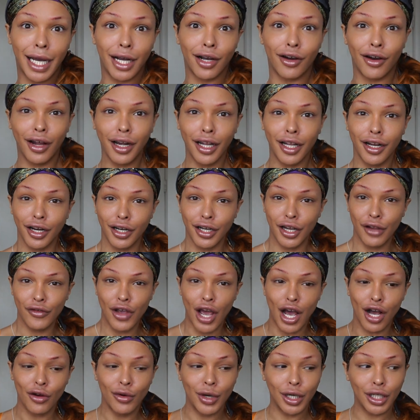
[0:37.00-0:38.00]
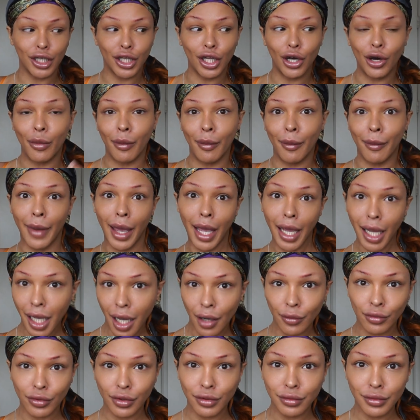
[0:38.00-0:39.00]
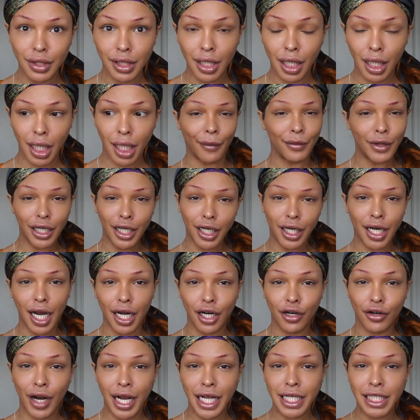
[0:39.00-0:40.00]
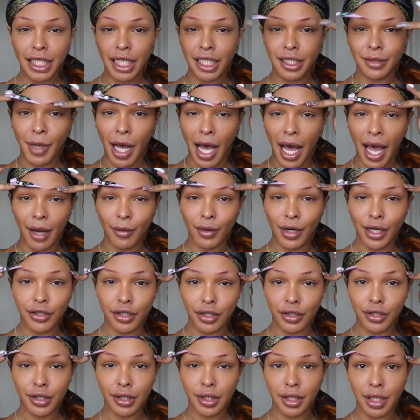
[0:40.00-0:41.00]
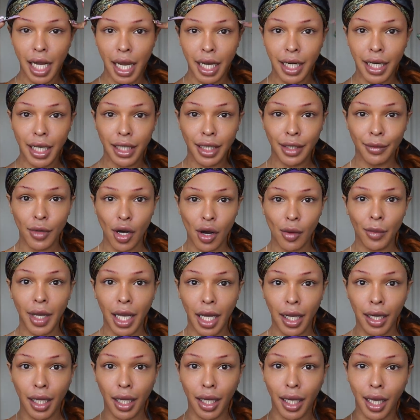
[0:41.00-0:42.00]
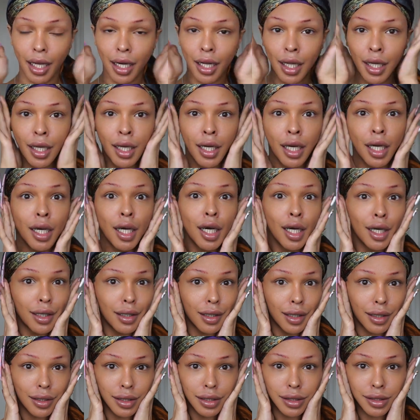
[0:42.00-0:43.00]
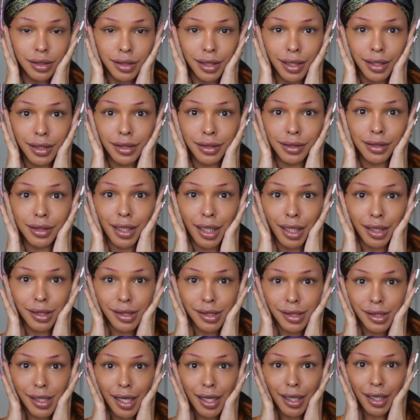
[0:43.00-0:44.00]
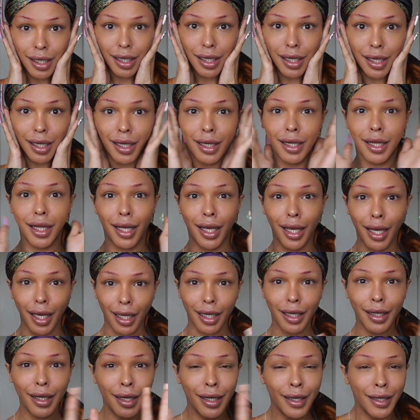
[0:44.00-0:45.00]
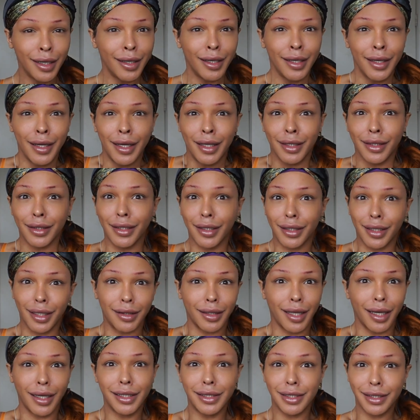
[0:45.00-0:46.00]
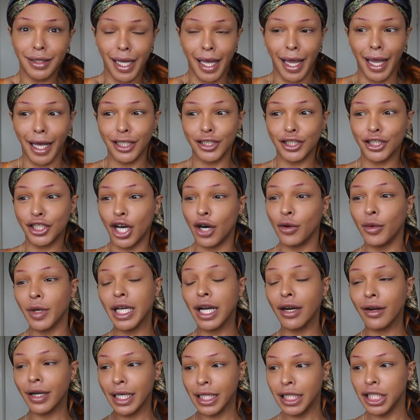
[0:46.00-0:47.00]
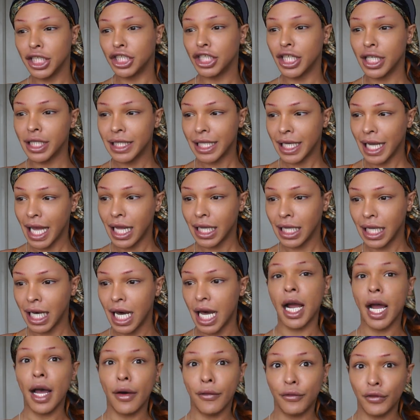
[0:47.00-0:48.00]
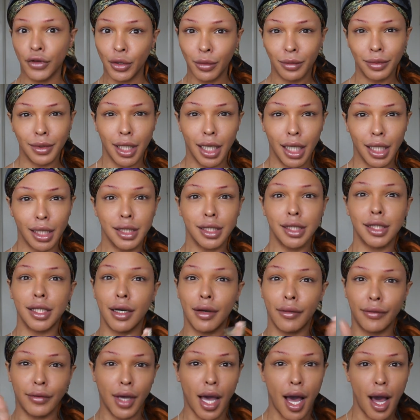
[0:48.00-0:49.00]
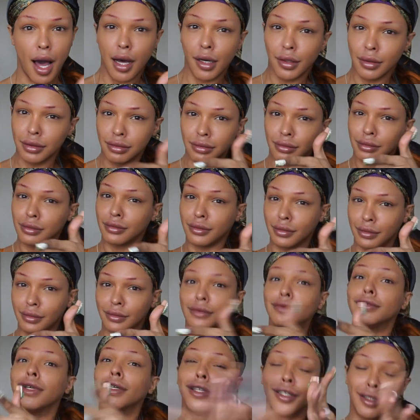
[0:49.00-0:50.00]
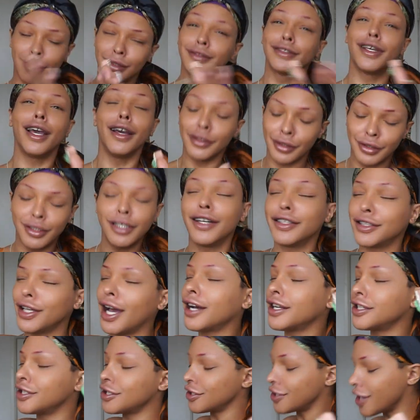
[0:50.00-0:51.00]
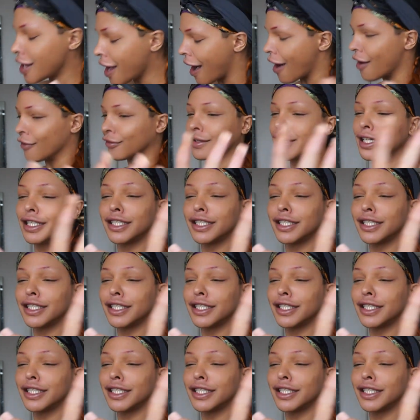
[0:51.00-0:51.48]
back on here and give y'all a quick little makeup routine. I'm looking kind of crazy because my eyebrows are stained at the moment, and girl, the skin is looking tan and looking like sand. So we gonna get this shit together. Got a few blunts, so if y'all. Y'all just know.